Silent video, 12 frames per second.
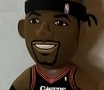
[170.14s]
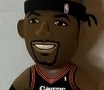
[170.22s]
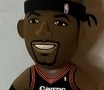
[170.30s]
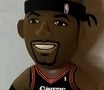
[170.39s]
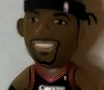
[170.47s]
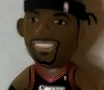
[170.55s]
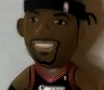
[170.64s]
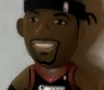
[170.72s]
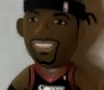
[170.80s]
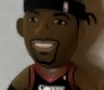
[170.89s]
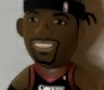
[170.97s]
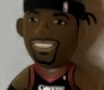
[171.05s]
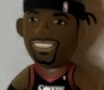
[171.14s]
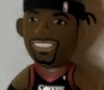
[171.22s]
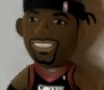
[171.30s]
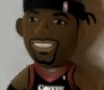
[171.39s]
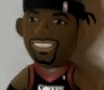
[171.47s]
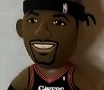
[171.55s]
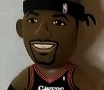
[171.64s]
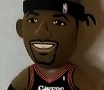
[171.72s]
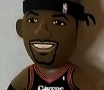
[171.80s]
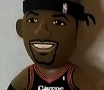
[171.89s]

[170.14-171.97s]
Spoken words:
Nobody speaks.